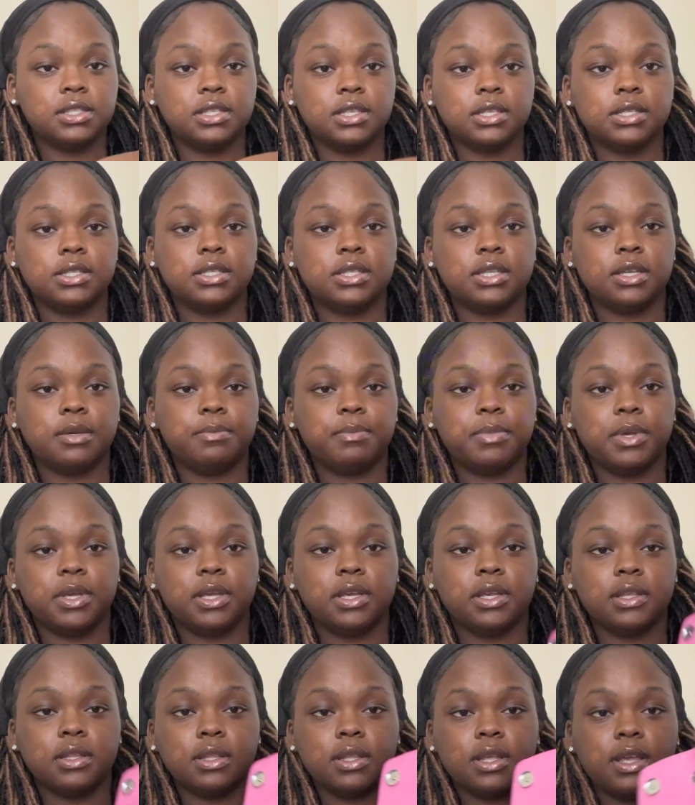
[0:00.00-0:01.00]
to zip
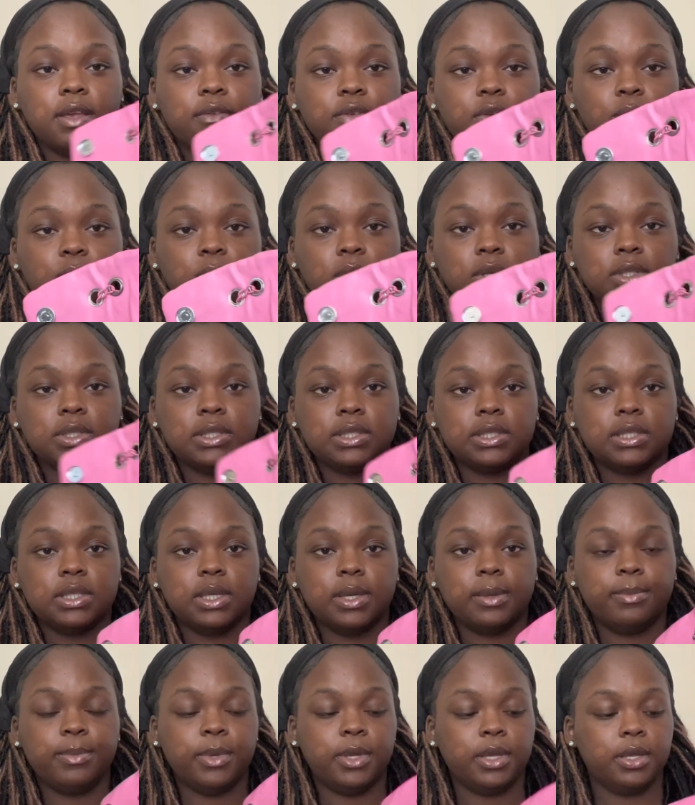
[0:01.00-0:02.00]
it if you want to
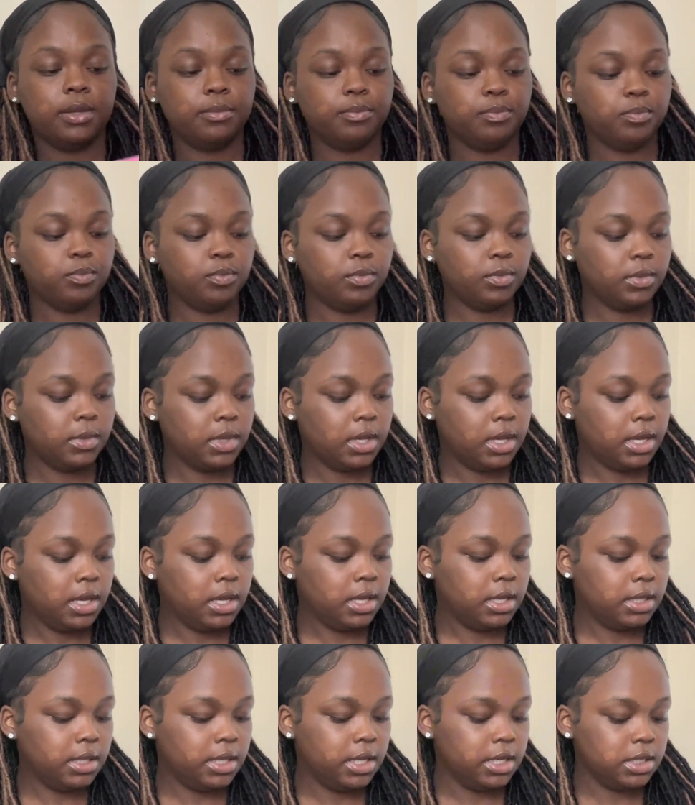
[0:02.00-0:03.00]
zip it
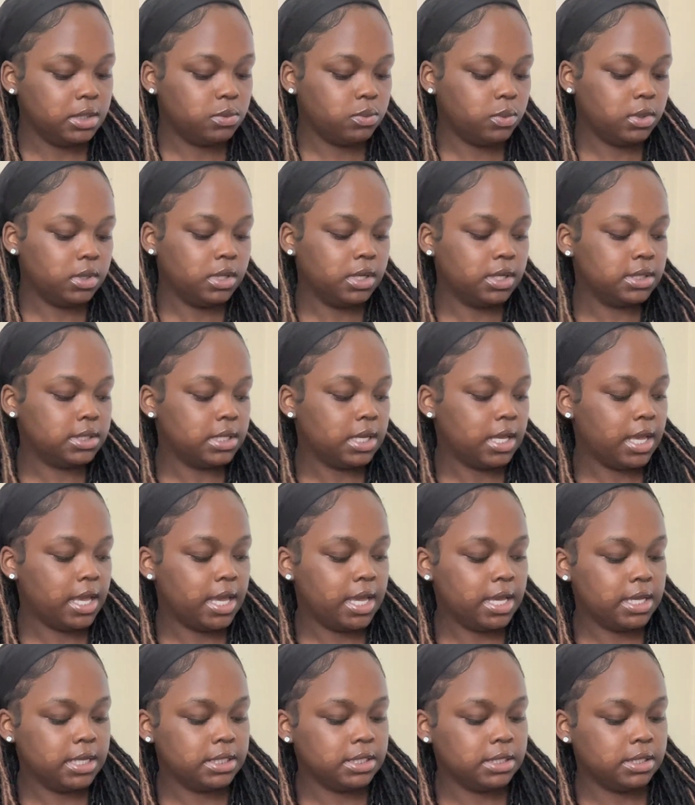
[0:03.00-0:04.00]
this one doesn't
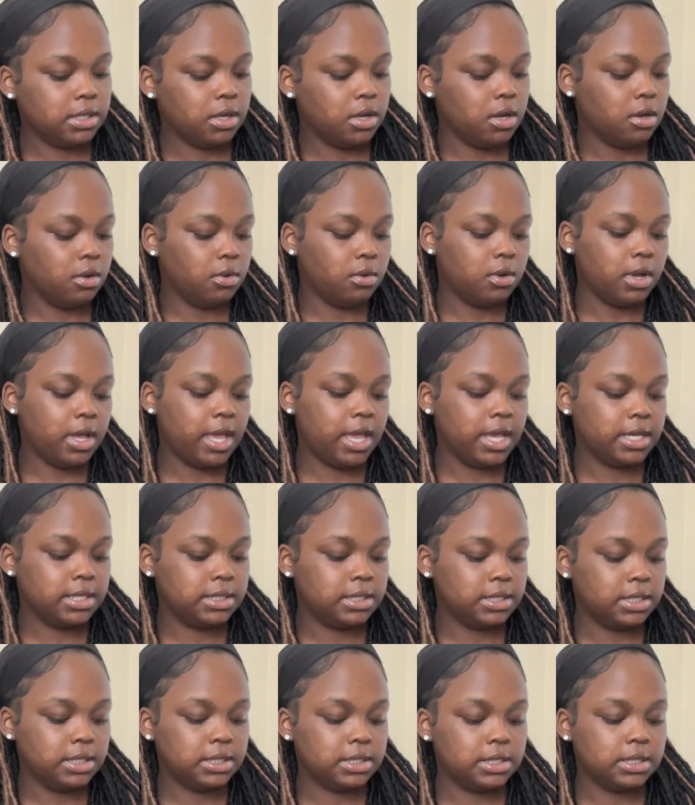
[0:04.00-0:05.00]
has the gold
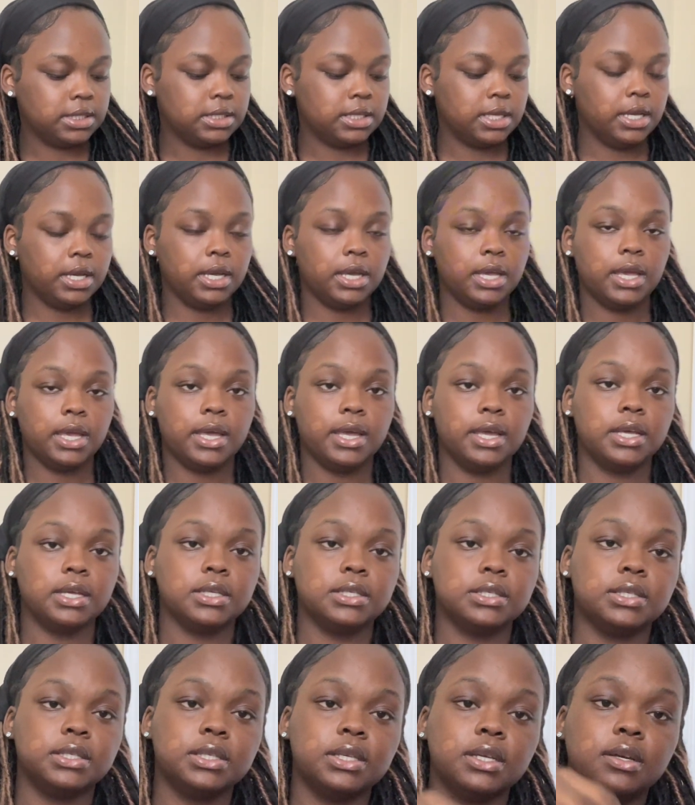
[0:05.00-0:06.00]
accents instead it has
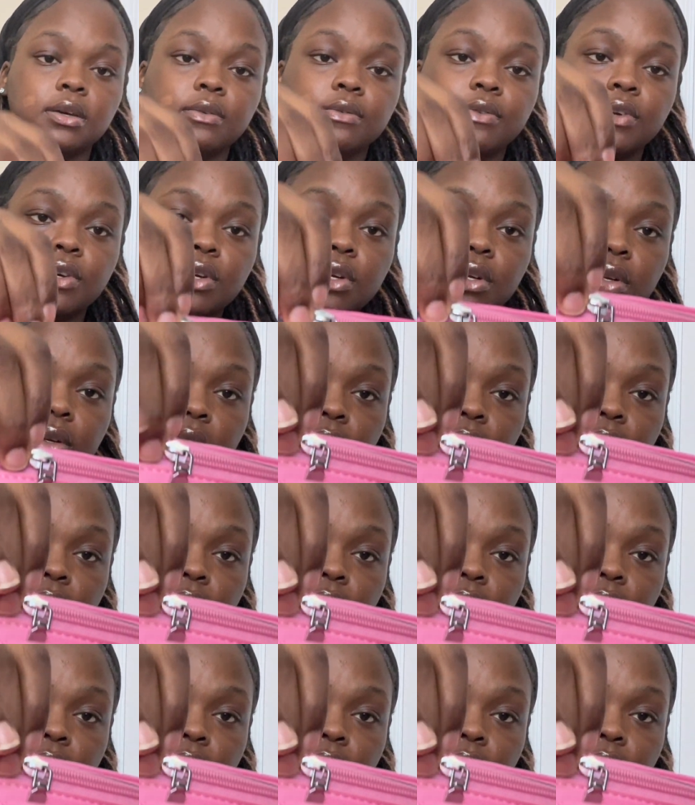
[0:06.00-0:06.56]
silver